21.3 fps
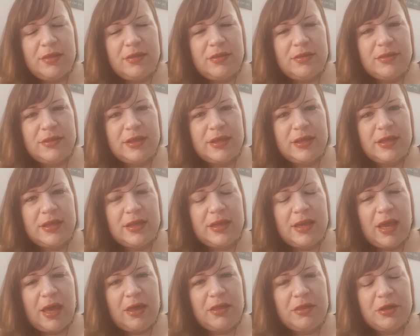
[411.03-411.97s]
the
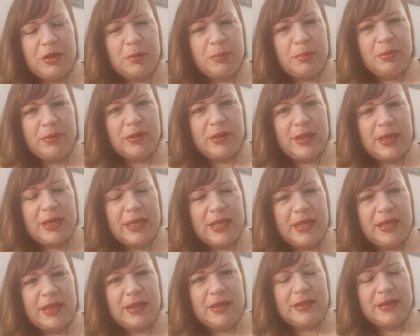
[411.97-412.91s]
other
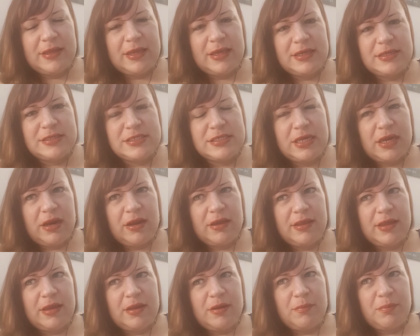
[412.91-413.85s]
Pleiadian things
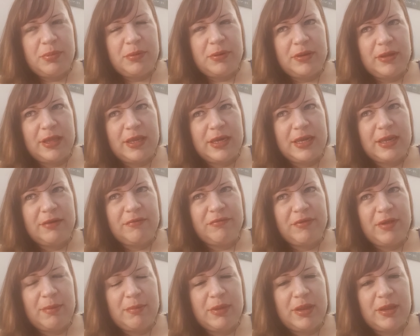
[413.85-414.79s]
are Pleiadian
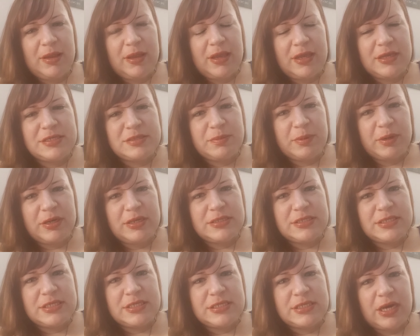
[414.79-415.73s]
family
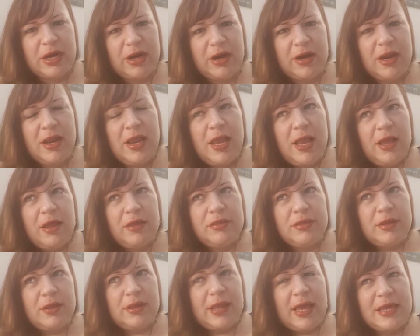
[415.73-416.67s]
experiences are
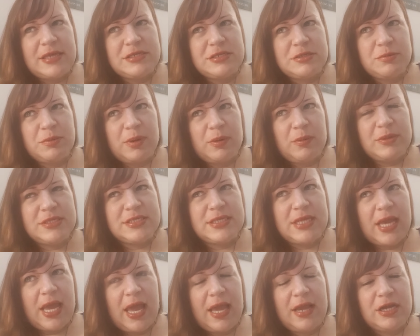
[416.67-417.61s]
the last one was
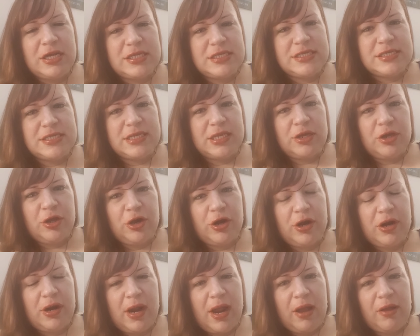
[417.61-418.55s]
that I could see
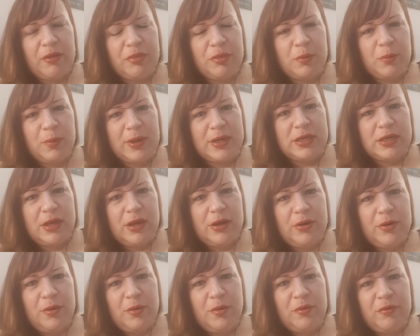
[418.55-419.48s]
her out the
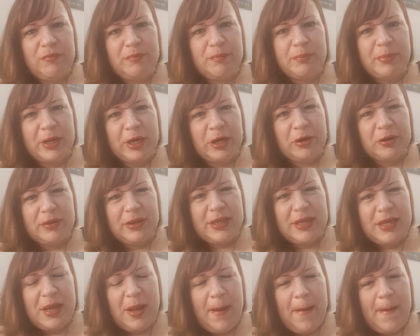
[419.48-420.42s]
window
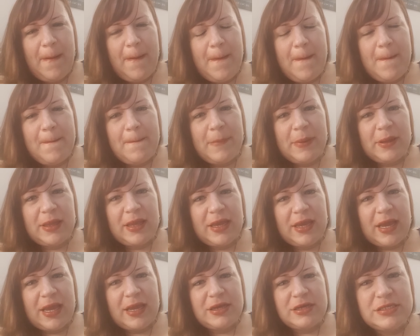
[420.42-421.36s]
barely, but
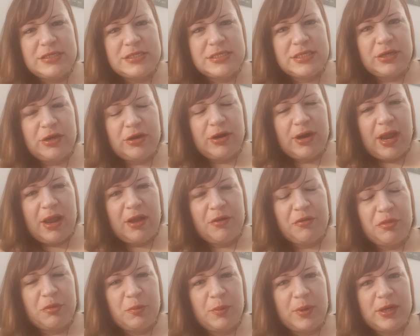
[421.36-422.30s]
like I see her
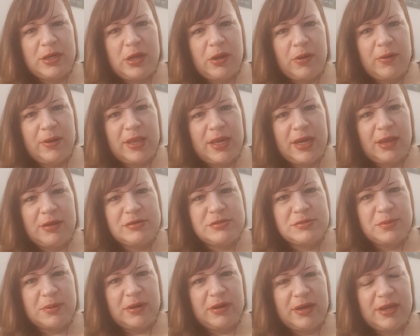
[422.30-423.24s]
out the window, and I
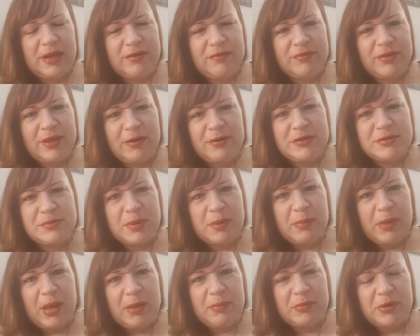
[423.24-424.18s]
was wondering if that was my
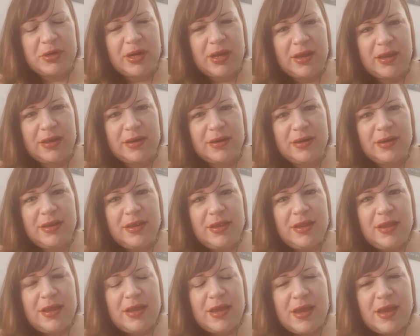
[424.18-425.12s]
mom or not.
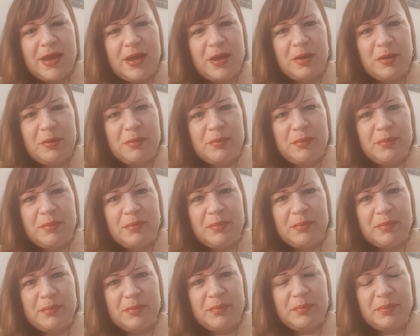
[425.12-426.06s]
Um,
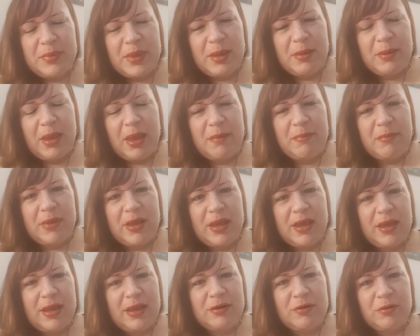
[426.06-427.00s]
I,
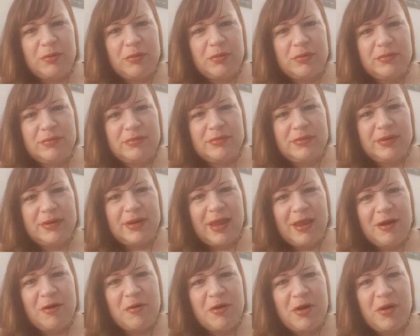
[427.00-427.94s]
I don't,
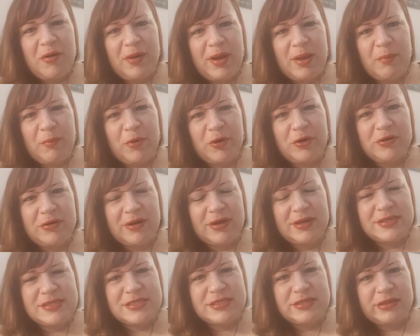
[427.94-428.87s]
I don't know. I'm
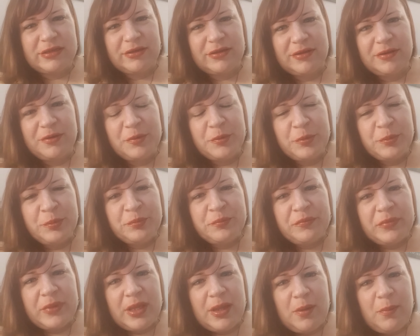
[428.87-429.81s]
wondering still.
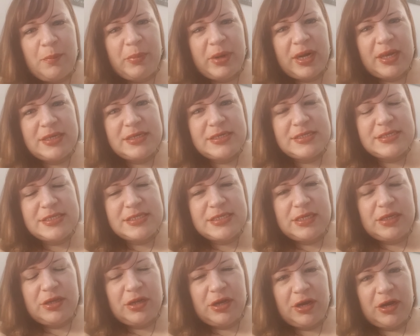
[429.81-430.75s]
But I did
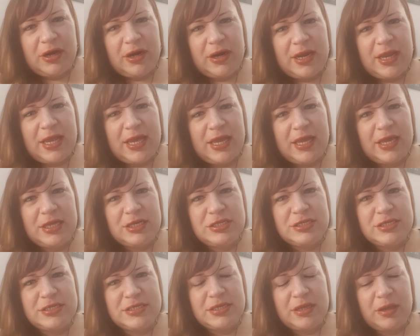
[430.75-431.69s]
see her, and
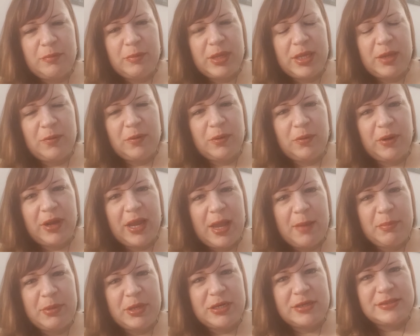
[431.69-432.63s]
she saw me, and we were
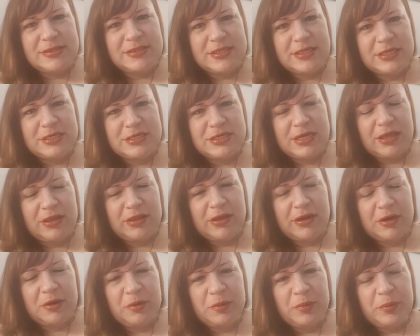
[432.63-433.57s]
happy to see each
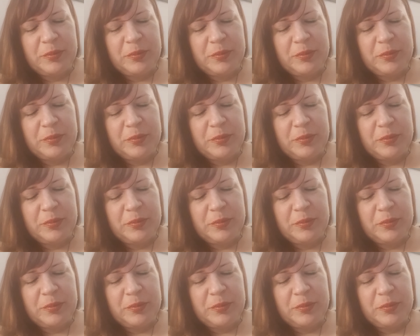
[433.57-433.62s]
other.